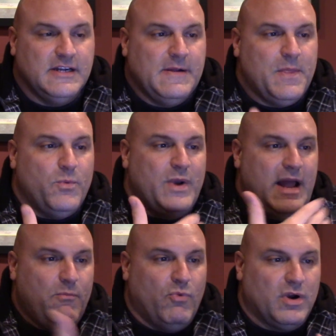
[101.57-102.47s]
when
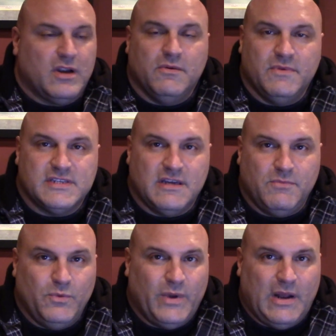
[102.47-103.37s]
I'm working with
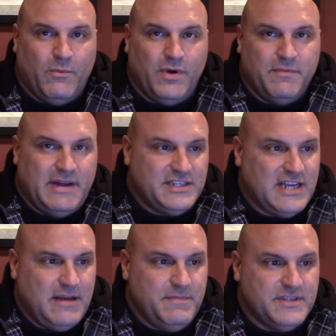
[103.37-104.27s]
someone one-on-one, my
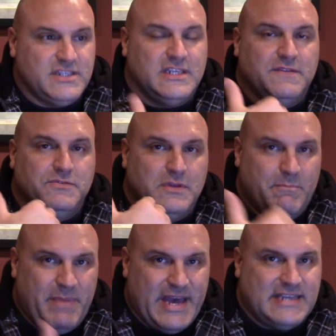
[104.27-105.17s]
job is to give you the
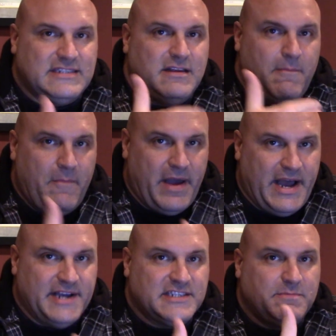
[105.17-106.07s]
best
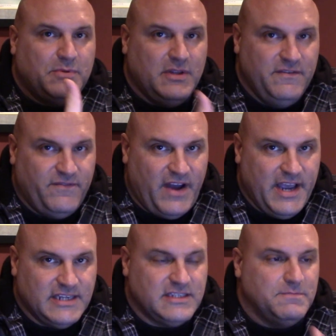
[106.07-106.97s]
possible
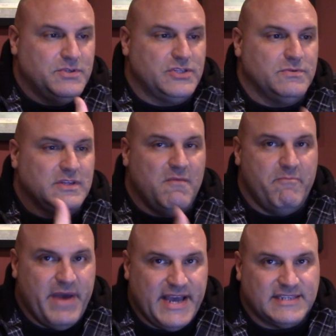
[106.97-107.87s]
advice to put you in the
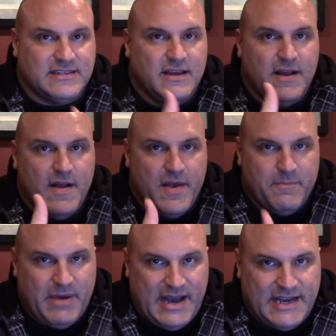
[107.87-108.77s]
best
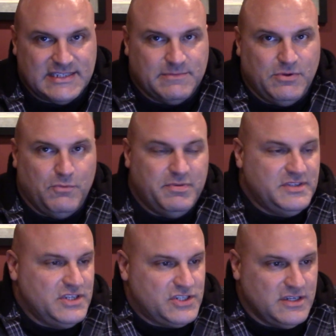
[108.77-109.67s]
possible
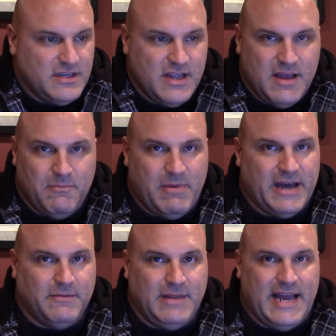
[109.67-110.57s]
position,
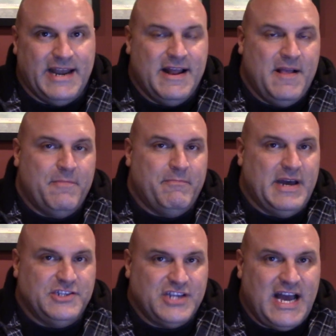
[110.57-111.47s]
bottom line.
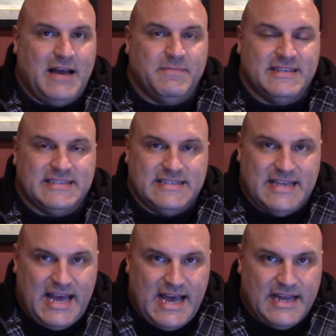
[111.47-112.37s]
My job is
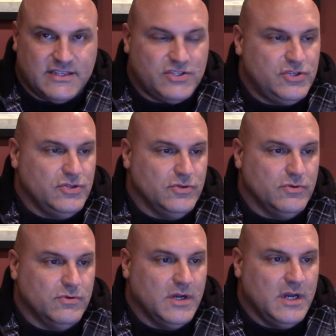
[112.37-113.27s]
not to